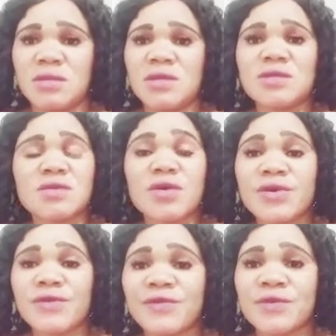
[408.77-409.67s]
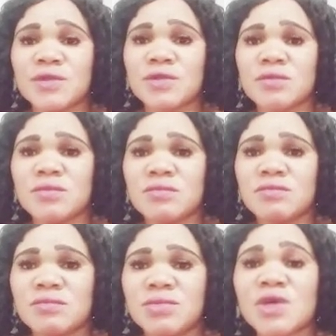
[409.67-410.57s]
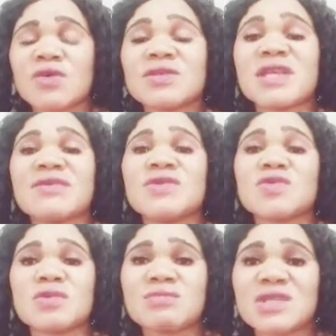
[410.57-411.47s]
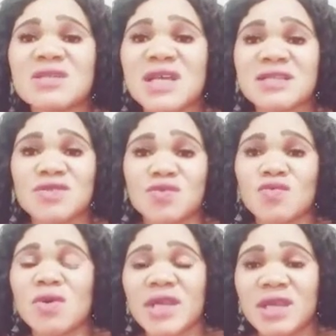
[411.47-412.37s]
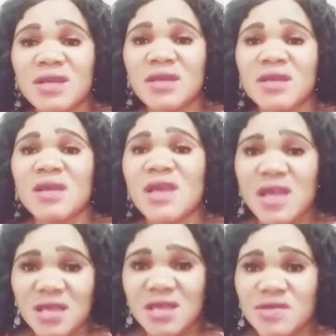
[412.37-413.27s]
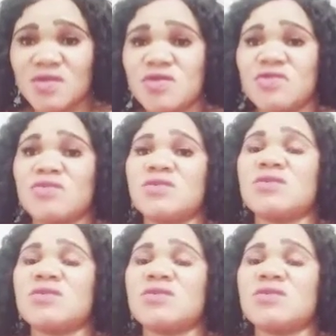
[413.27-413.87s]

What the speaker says: it's not your fault, because there is something that is working against you.